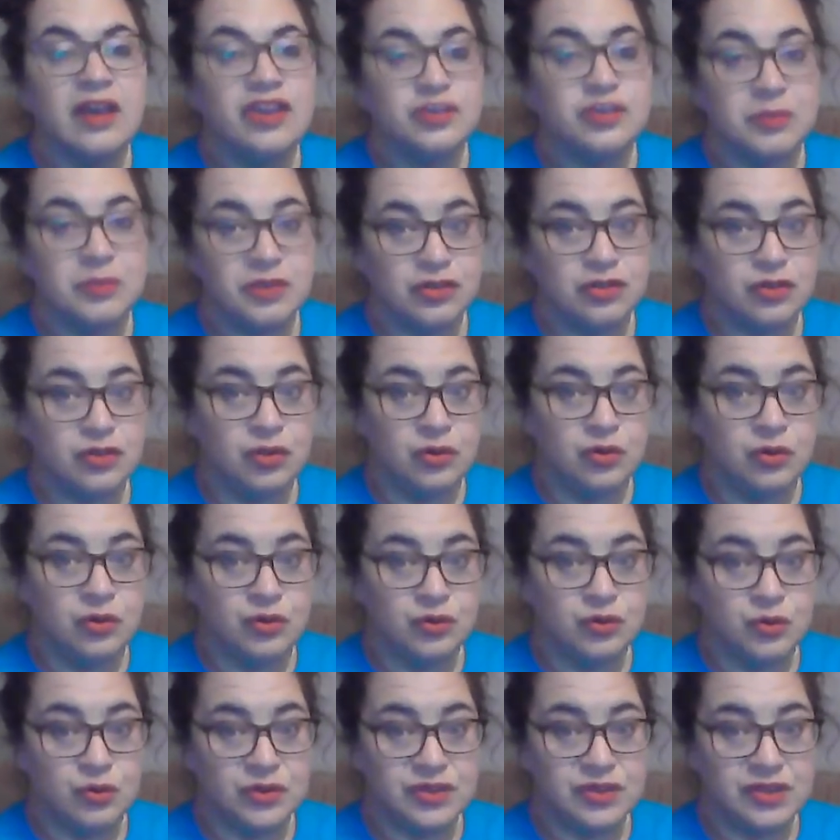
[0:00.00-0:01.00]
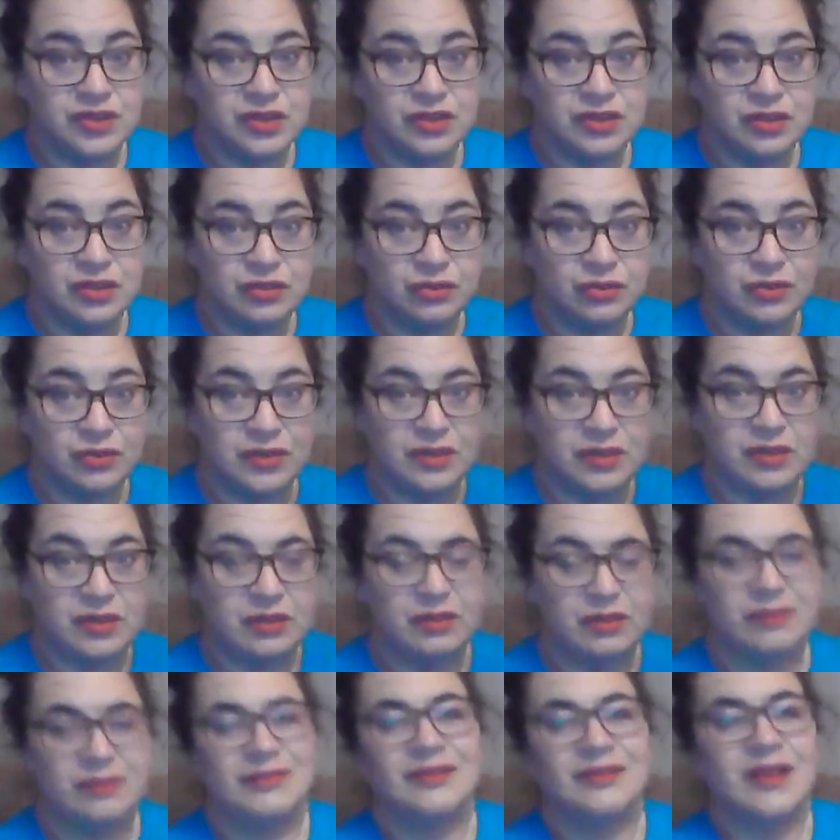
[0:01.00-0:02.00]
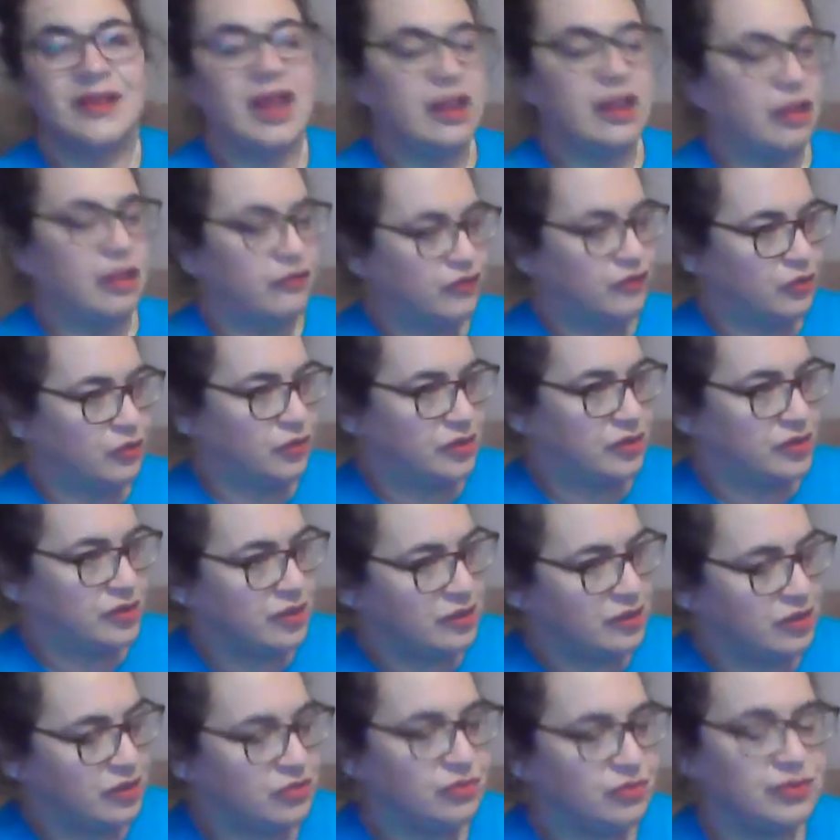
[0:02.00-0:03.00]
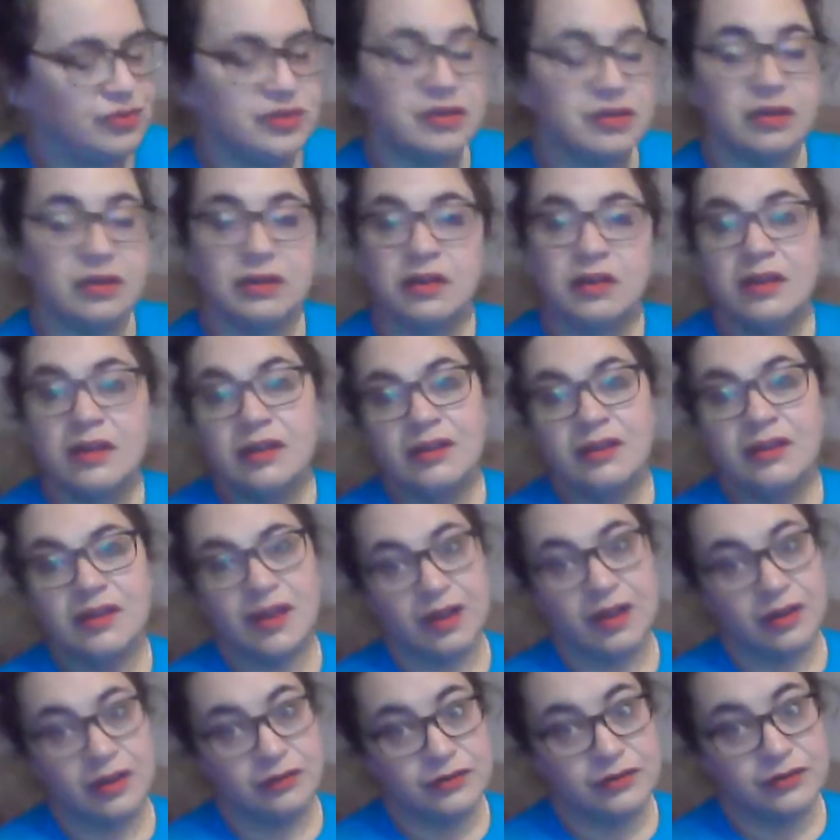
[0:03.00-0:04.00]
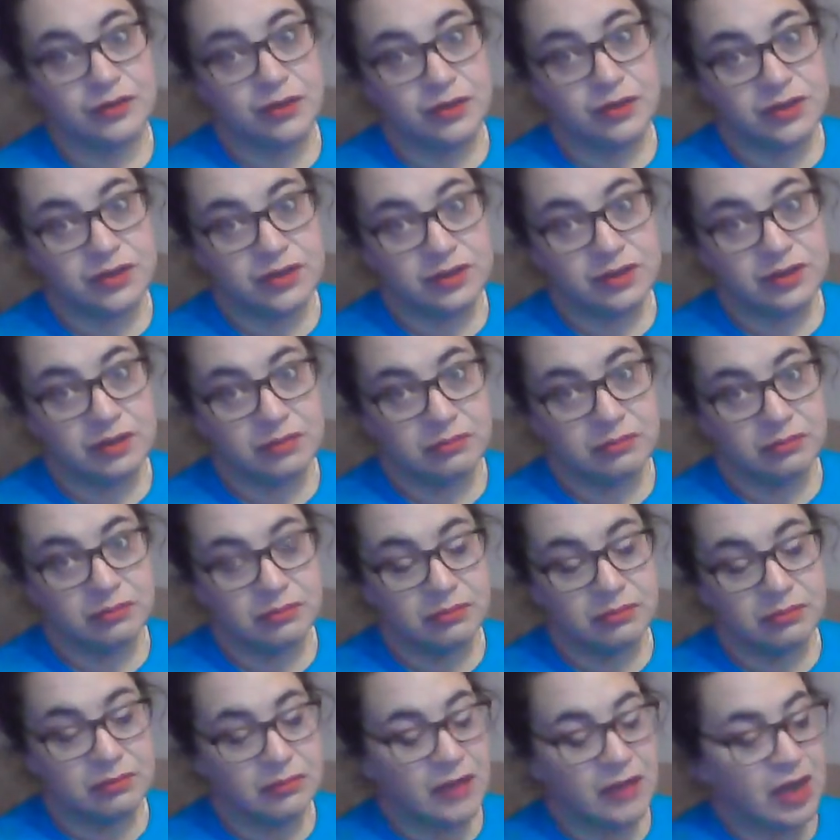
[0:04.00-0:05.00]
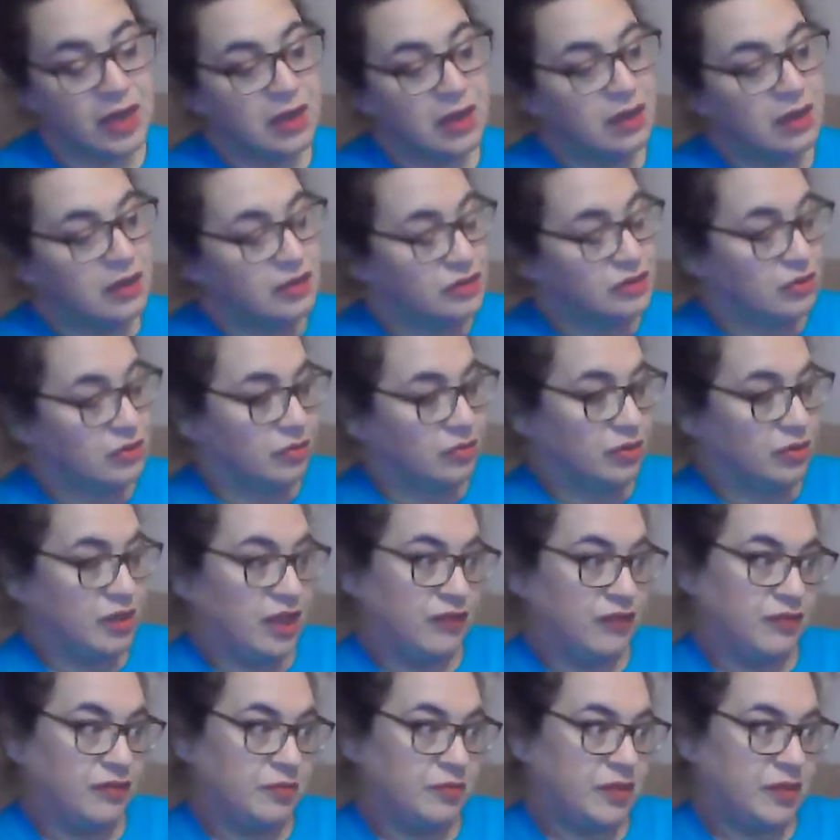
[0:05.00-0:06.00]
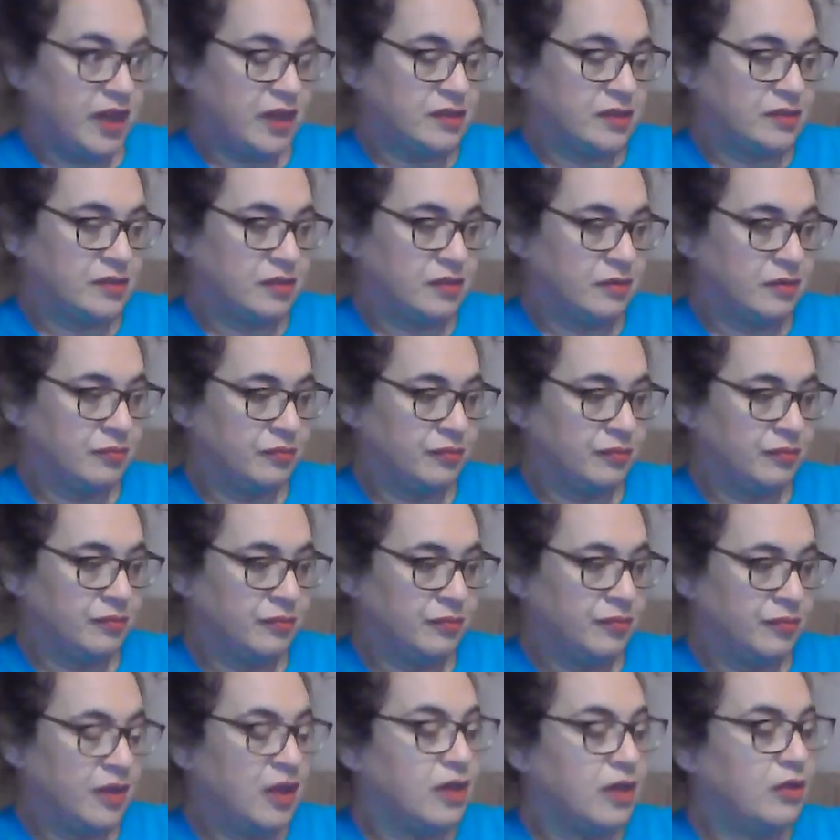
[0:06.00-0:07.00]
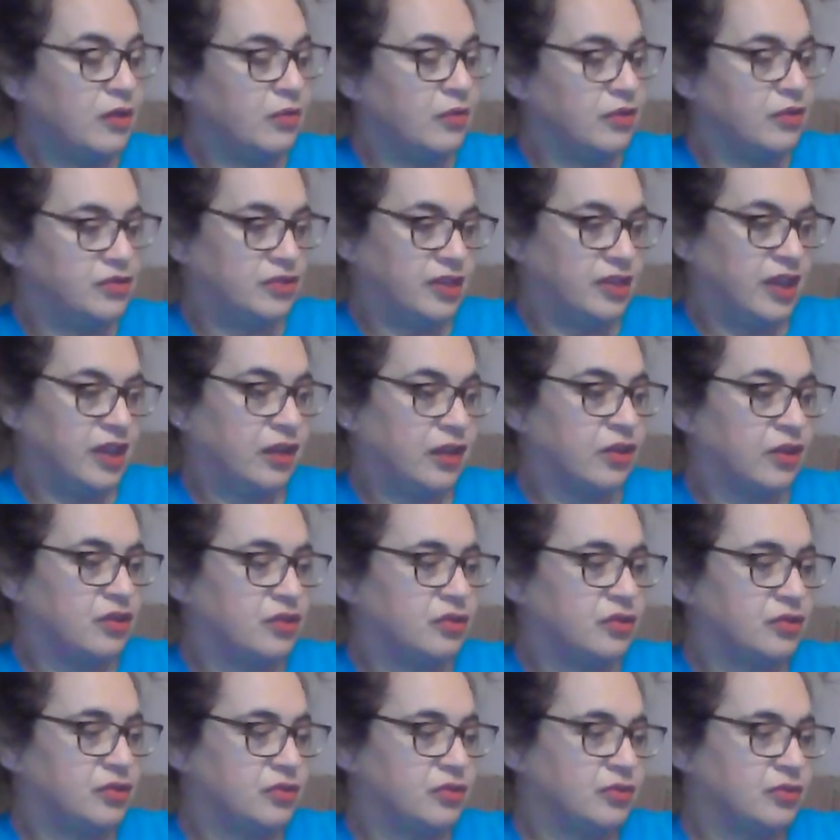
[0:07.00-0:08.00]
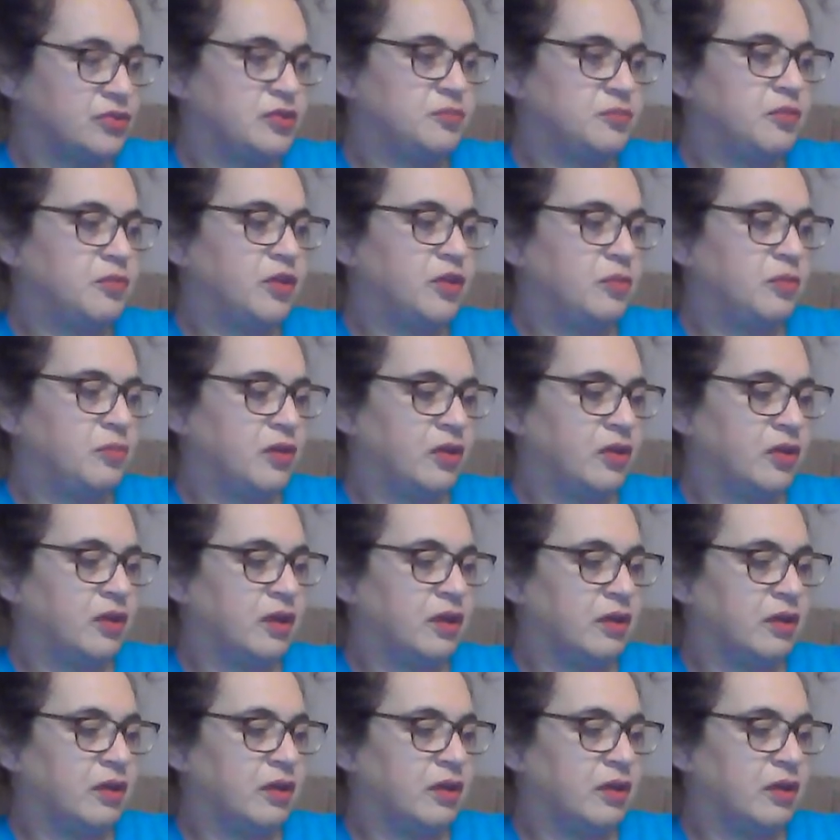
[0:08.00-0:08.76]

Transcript: We do toast in the toaster. I love toast in the toaster. I love toast. So even better. What do you like in your toast, Book Bug?